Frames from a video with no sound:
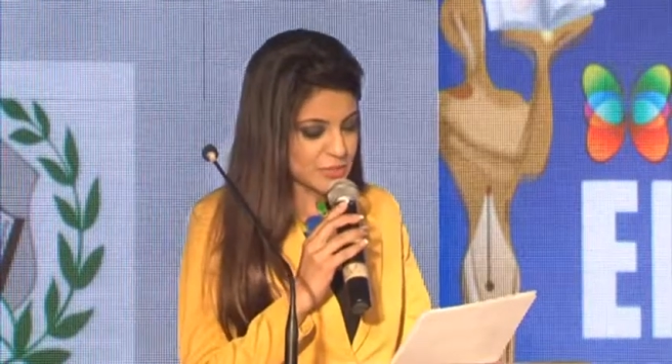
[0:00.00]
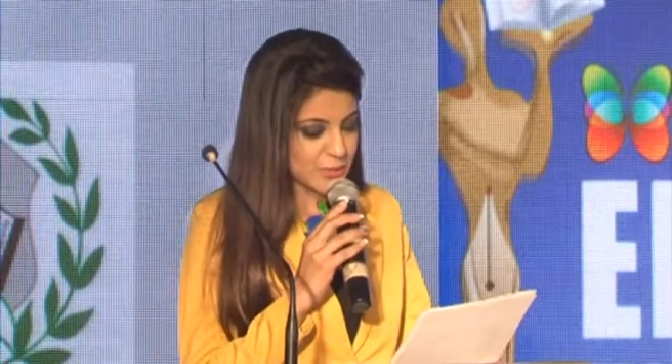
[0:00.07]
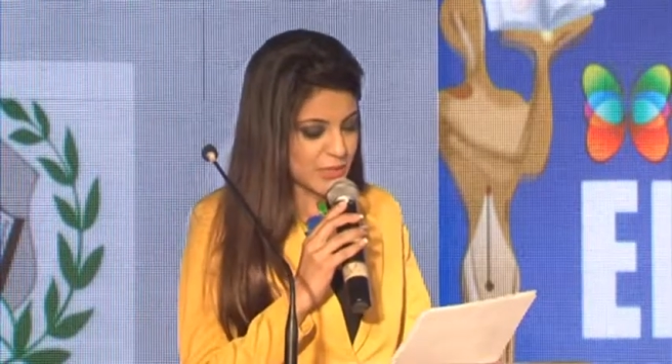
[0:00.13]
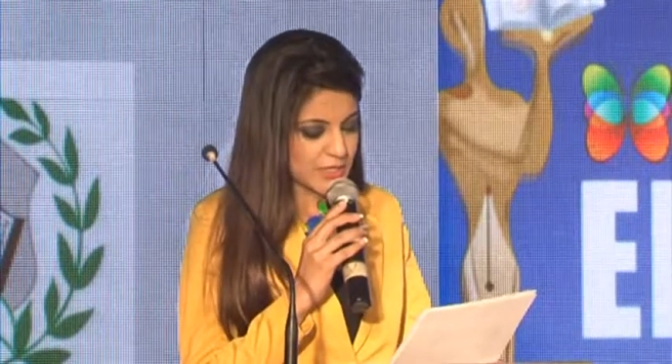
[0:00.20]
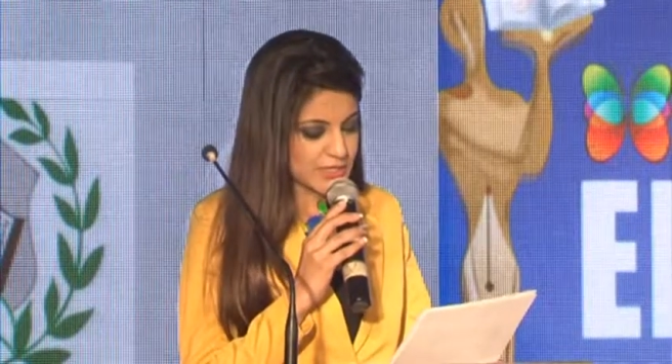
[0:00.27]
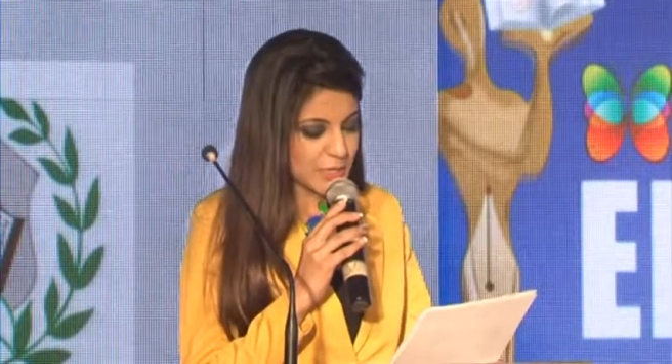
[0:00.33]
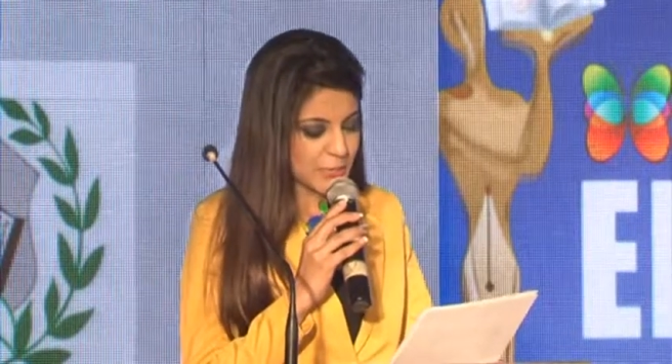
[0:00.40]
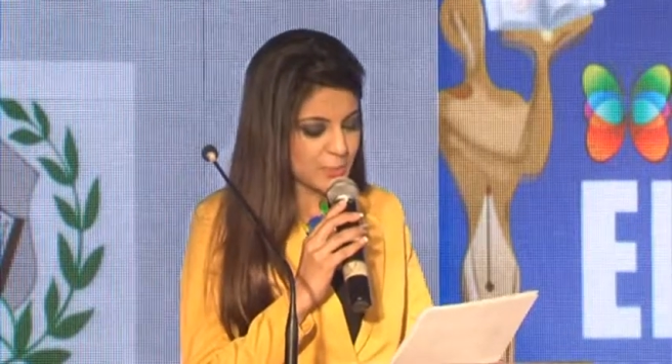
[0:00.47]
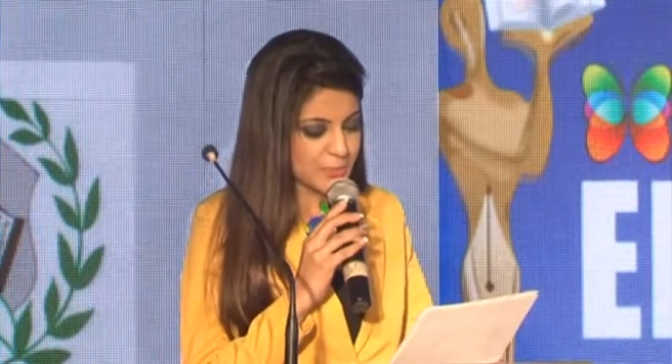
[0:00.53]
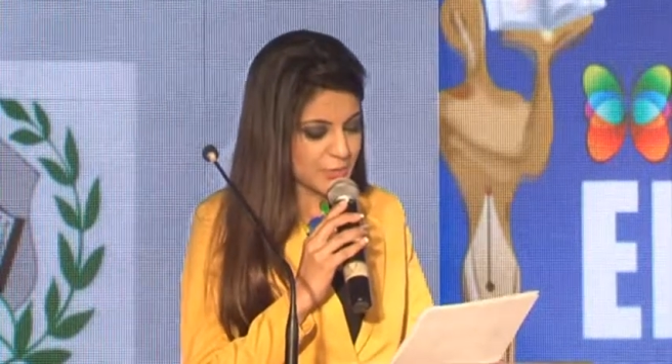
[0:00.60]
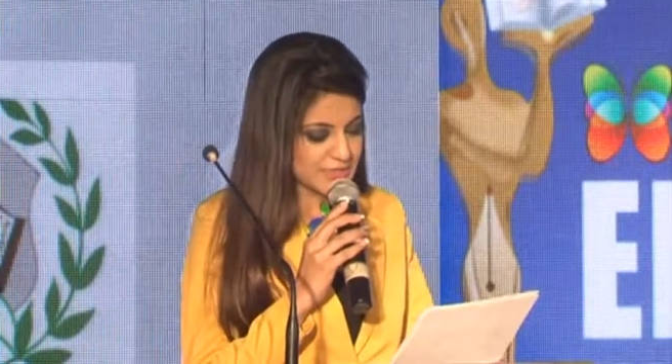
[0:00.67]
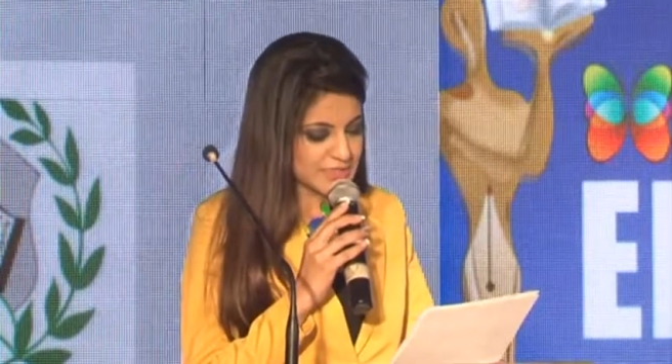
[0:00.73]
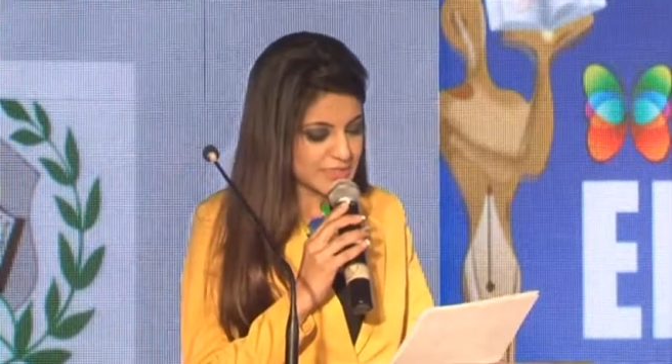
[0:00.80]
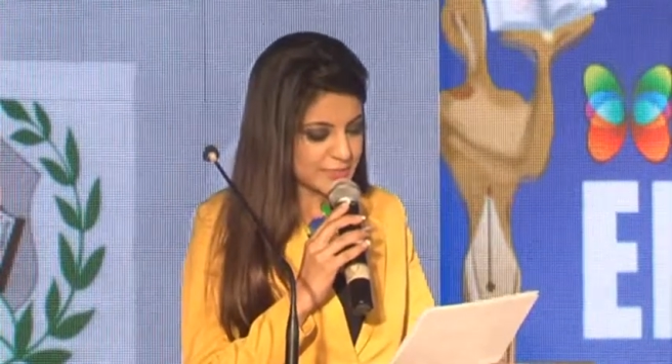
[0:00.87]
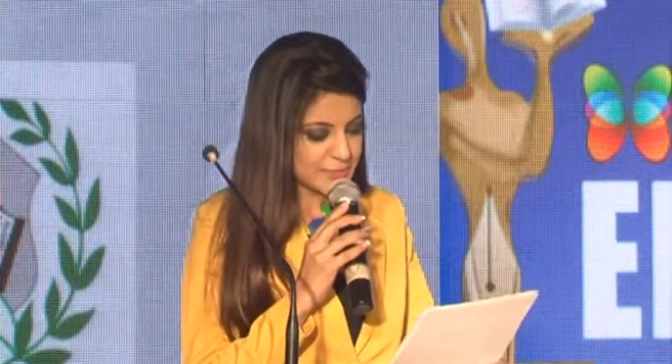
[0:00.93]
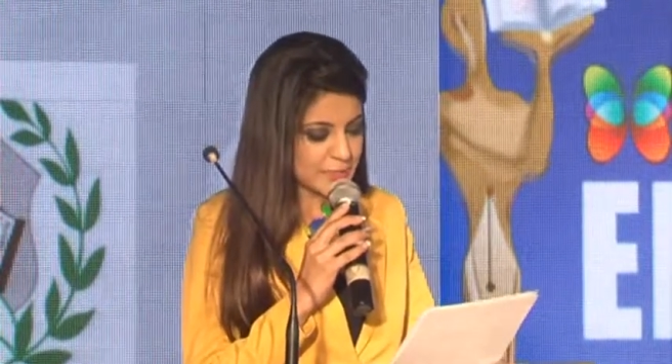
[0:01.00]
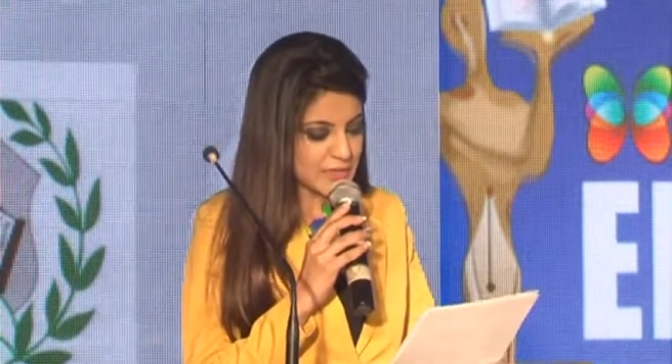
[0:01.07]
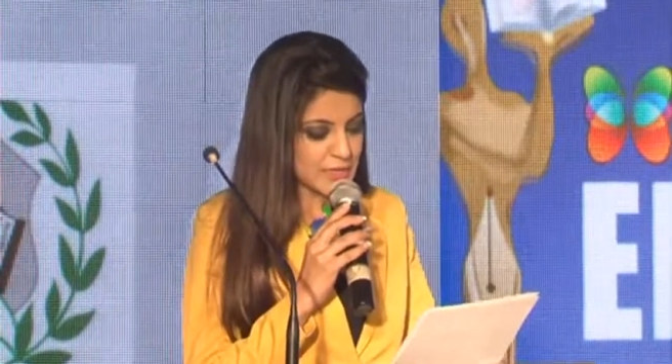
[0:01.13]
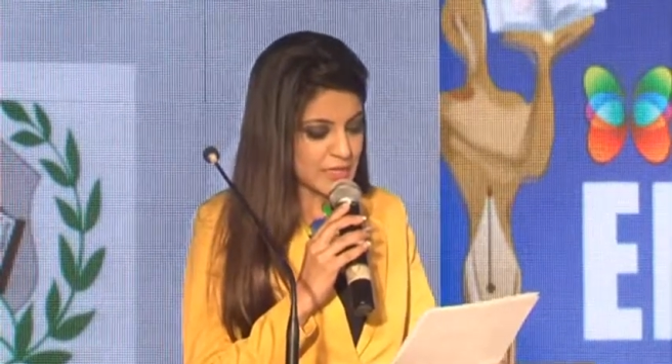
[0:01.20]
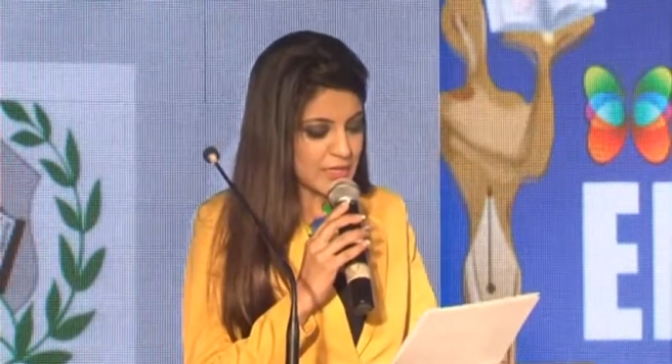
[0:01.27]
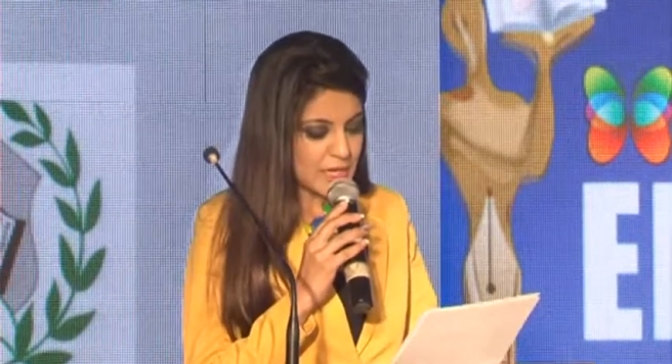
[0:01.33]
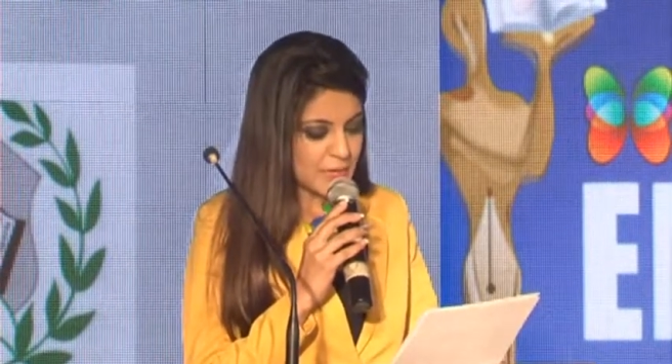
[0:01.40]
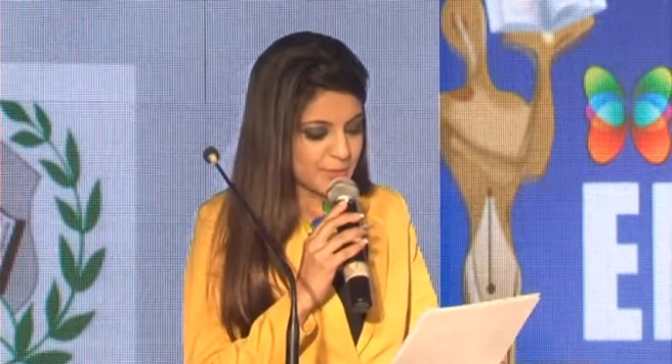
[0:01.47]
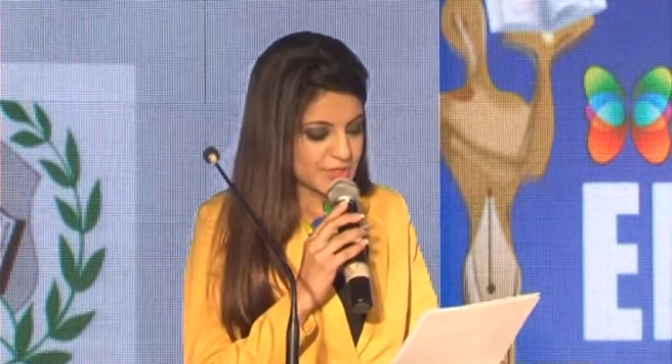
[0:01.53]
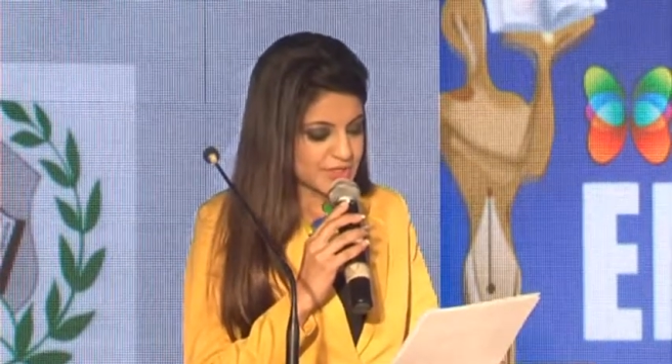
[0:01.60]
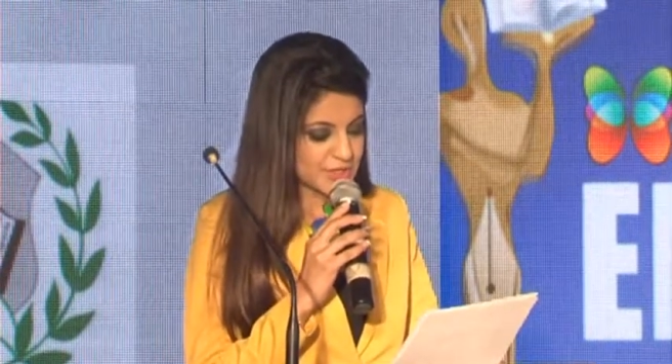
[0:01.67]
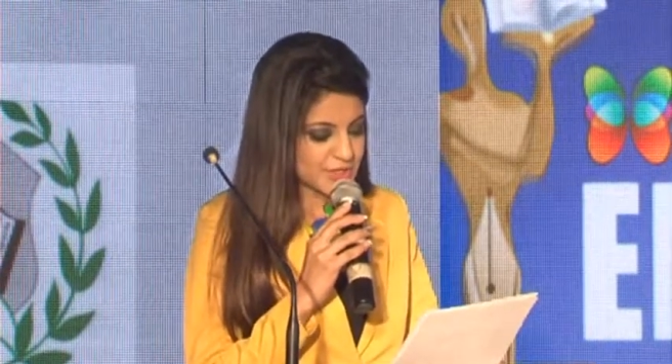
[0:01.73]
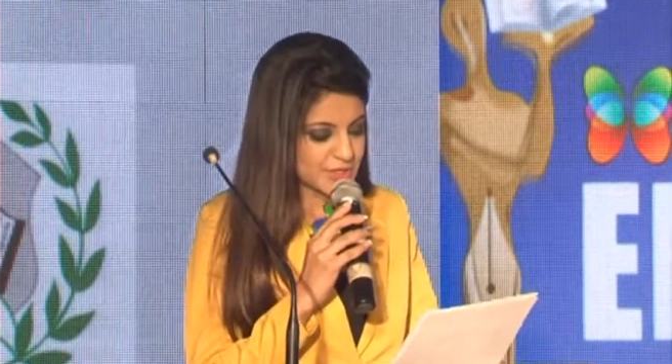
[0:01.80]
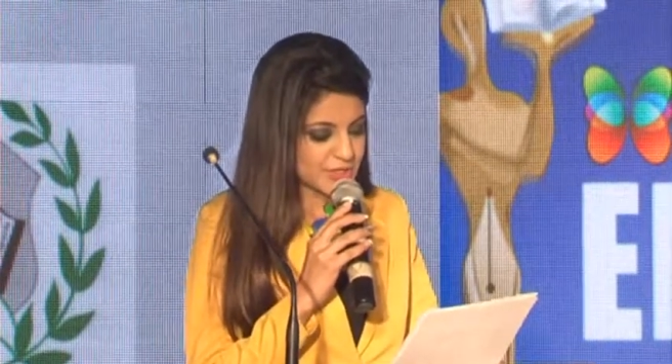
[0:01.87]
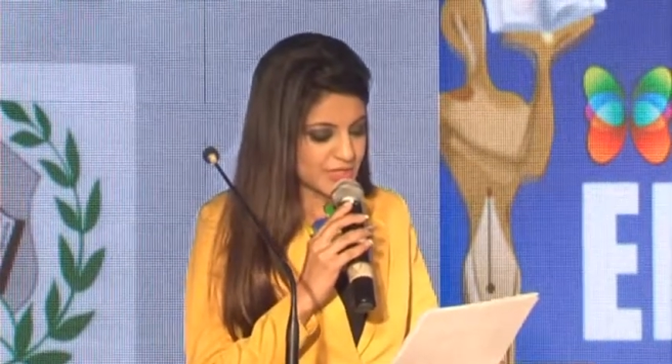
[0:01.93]
to welcome Principal
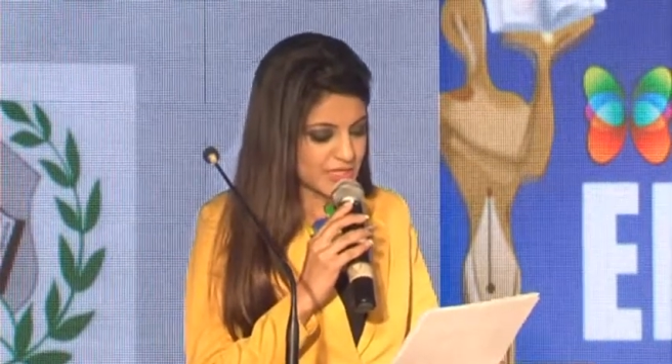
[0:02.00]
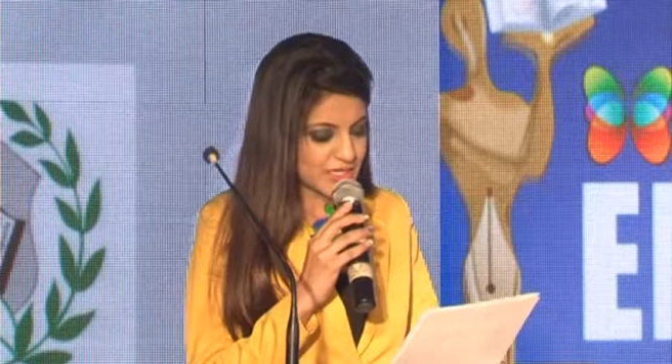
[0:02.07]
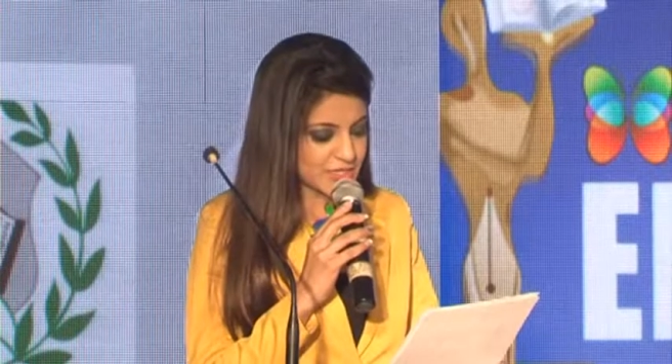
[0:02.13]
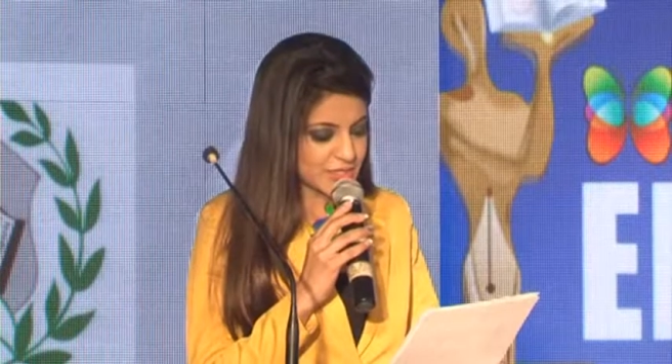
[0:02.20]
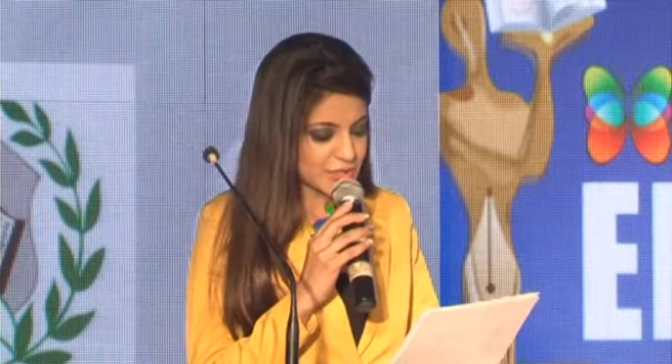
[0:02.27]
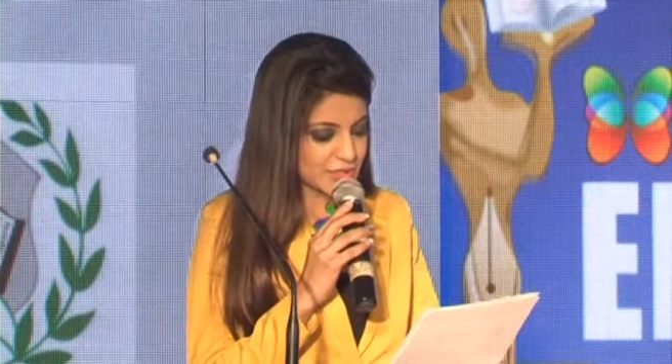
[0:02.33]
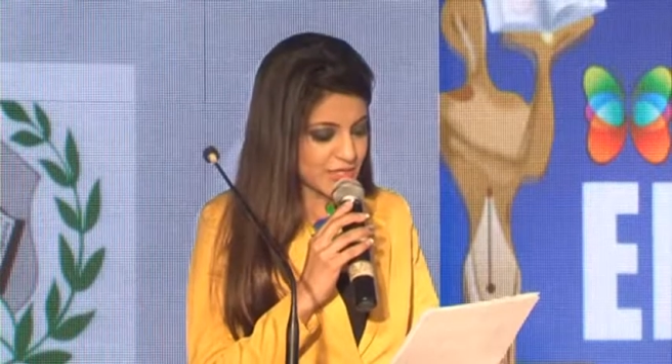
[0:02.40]
Mr. G.